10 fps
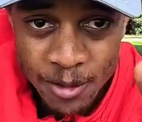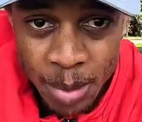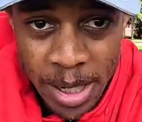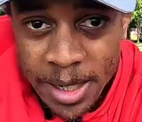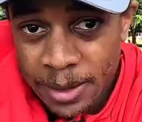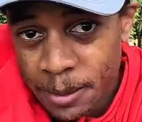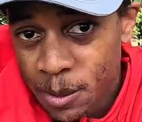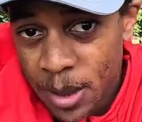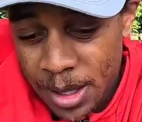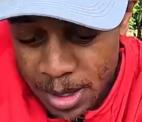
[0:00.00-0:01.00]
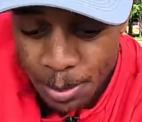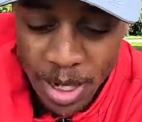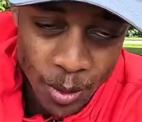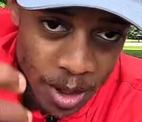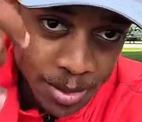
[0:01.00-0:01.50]
bite when the
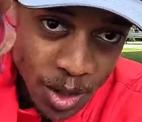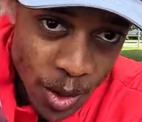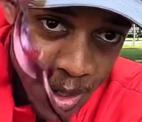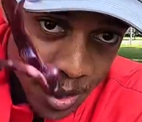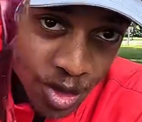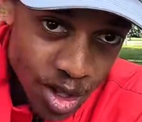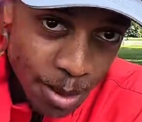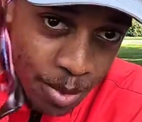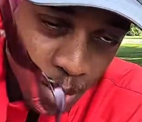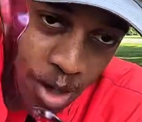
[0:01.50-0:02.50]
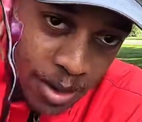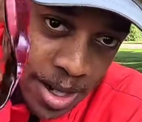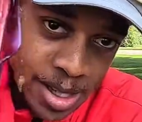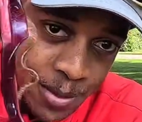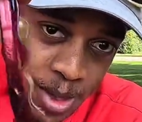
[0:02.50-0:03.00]
big worm's going. They're usually more
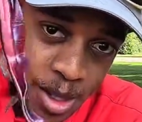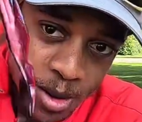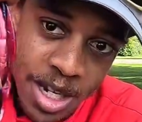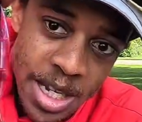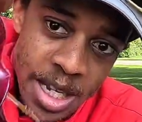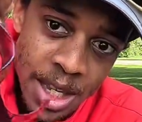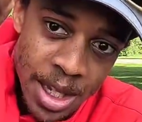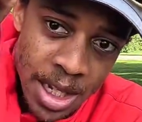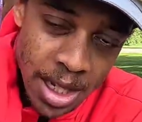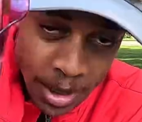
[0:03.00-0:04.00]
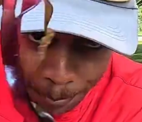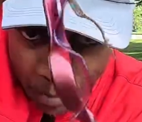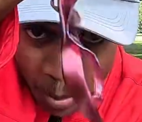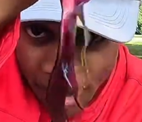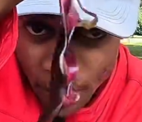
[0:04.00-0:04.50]
aggressive when they're eating the
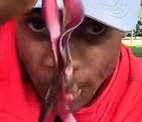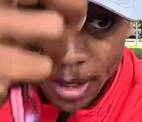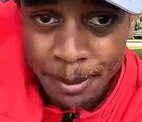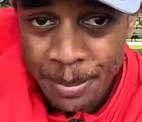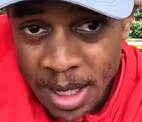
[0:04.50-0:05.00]
big worm.